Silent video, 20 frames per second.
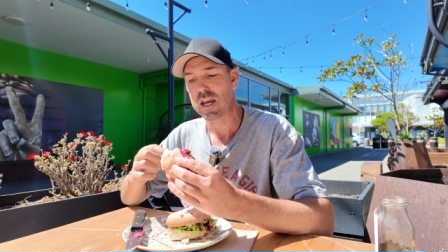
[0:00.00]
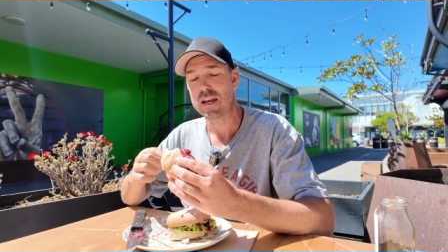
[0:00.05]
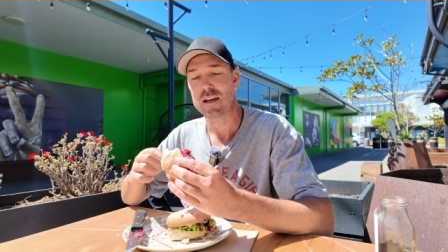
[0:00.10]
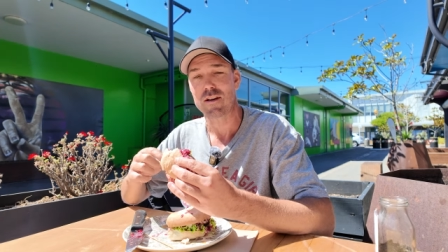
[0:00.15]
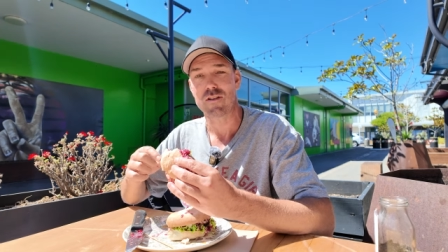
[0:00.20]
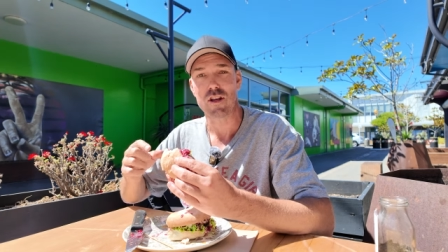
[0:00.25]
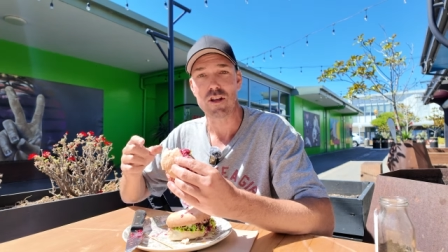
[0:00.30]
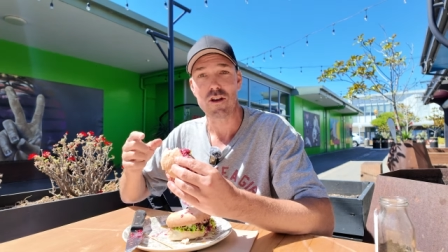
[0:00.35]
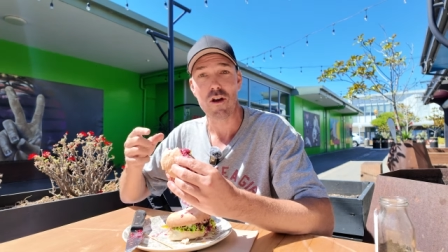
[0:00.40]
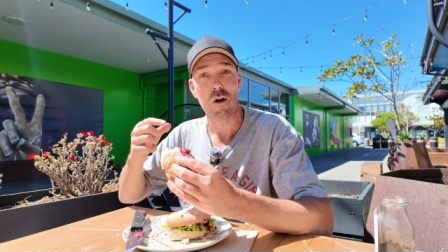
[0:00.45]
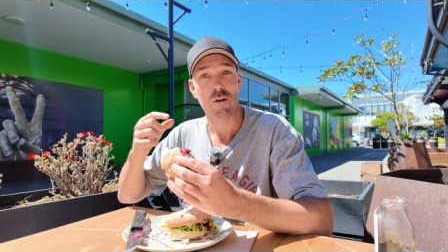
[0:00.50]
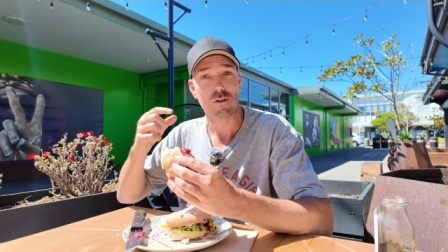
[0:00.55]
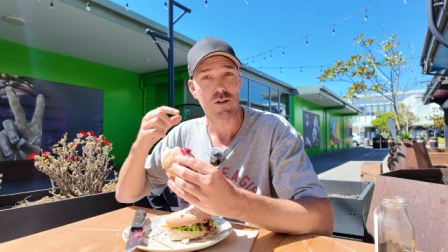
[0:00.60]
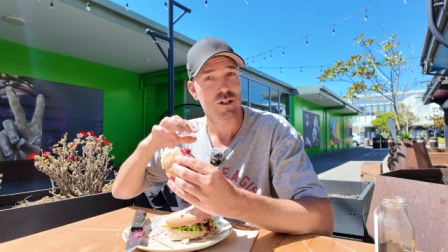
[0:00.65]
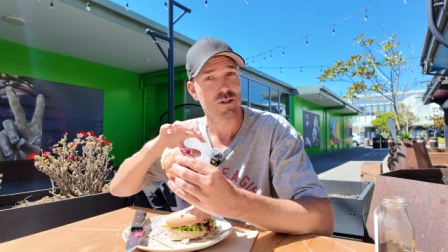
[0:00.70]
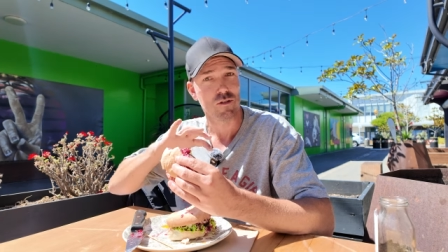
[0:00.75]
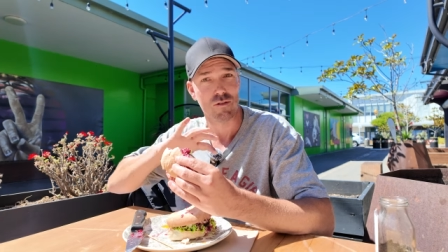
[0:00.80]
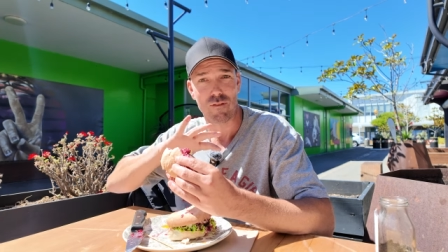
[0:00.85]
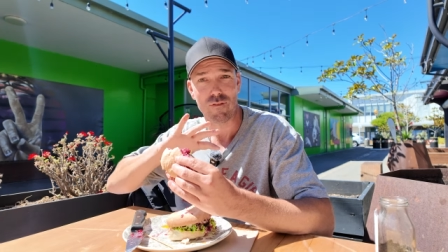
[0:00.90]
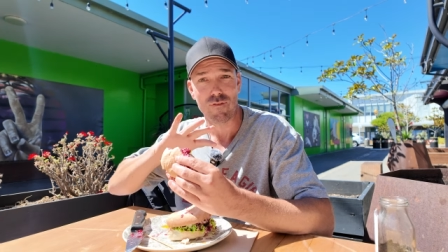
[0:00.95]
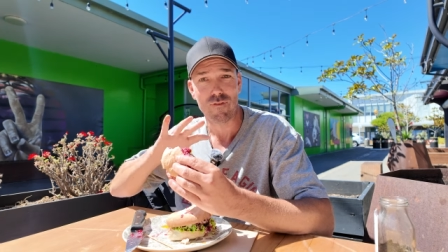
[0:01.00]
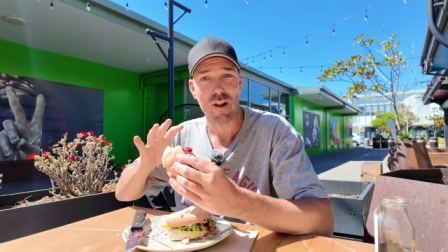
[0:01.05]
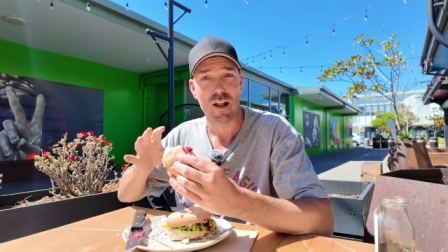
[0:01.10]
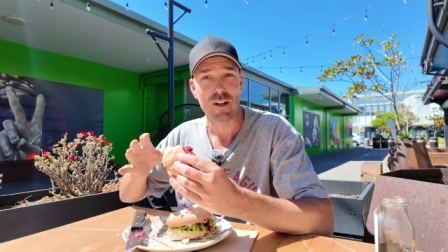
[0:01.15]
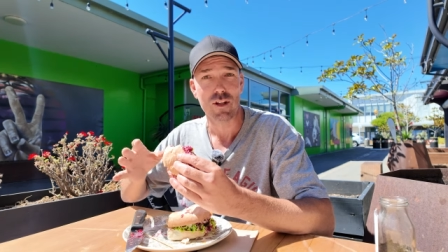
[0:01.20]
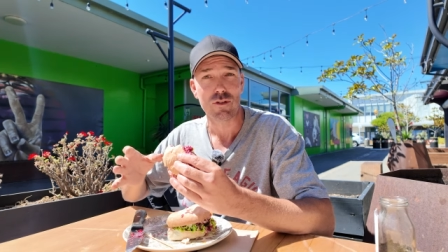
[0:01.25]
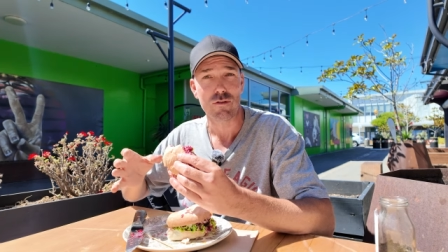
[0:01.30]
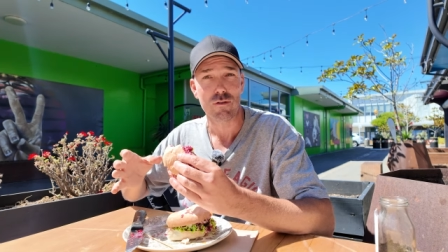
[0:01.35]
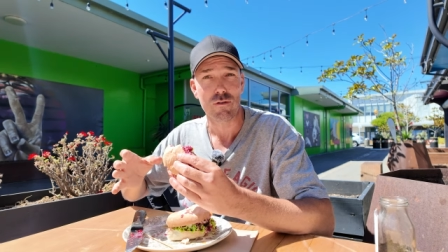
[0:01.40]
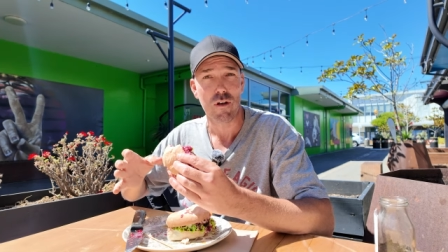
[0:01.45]
egg and the yolk just sort of
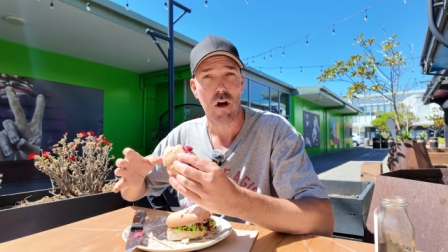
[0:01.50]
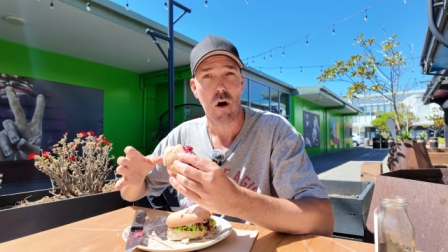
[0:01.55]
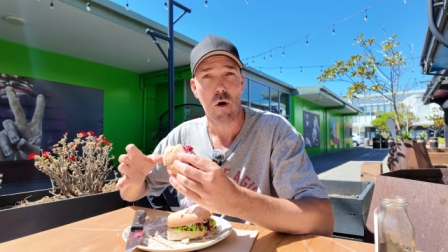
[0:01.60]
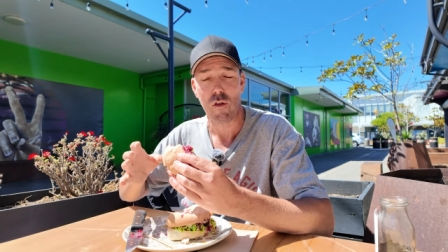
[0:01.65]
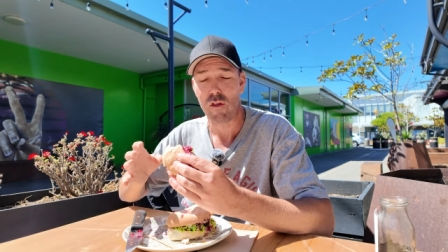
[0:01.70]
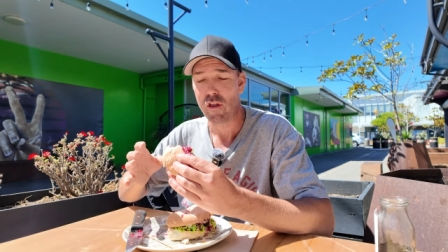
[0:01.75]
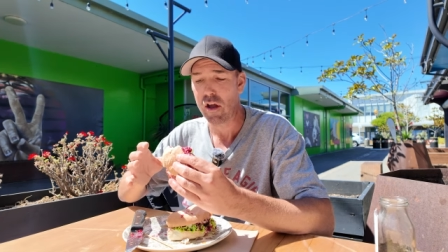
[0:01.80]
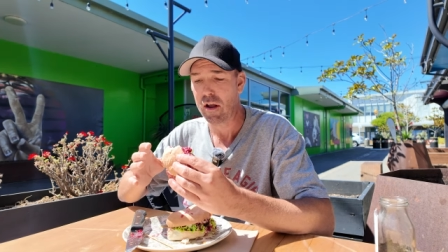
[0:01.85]
floods through the whole